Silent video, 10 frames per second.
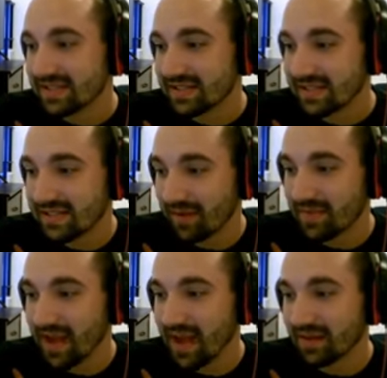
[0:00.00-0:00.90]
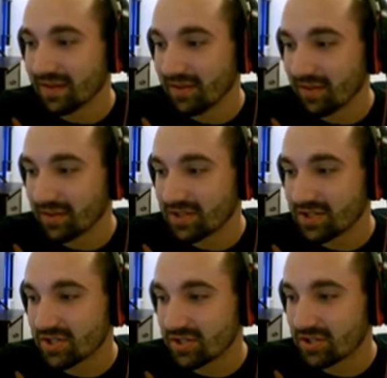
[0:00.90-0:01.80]
Someday looked
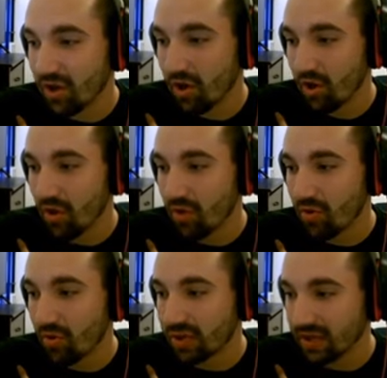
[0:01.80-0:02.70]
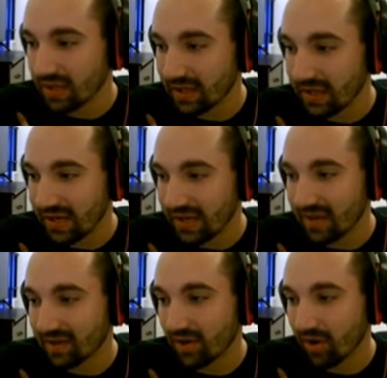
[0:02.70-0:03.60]
so
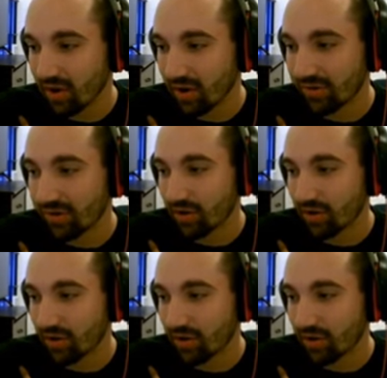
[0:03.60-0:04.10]
clean on the Gwen.